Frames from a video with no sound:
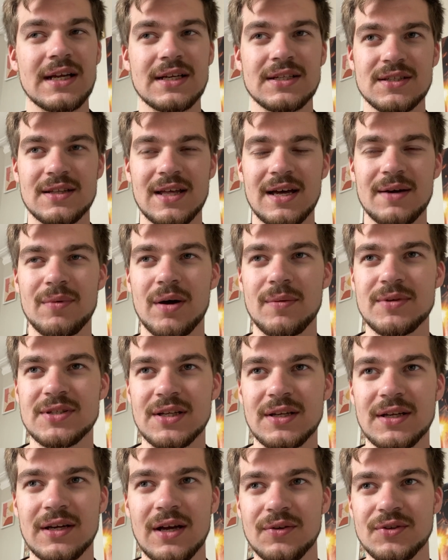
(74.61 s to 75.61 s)
So that might be
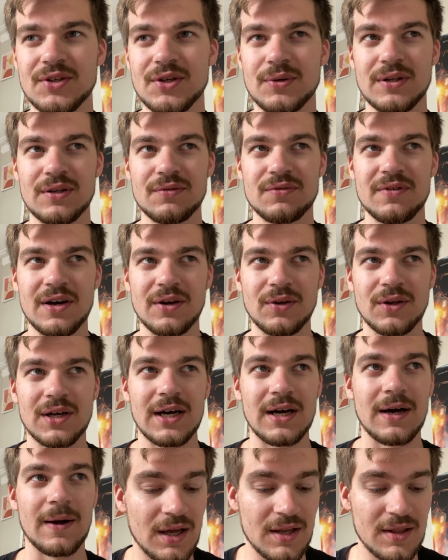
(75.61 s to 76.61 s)
something I'll do in the final
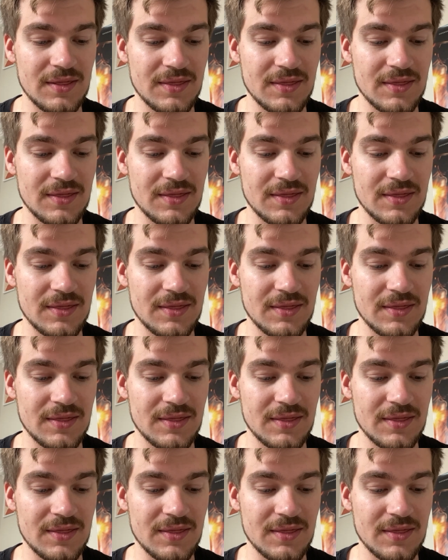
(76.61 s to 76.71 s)
cut.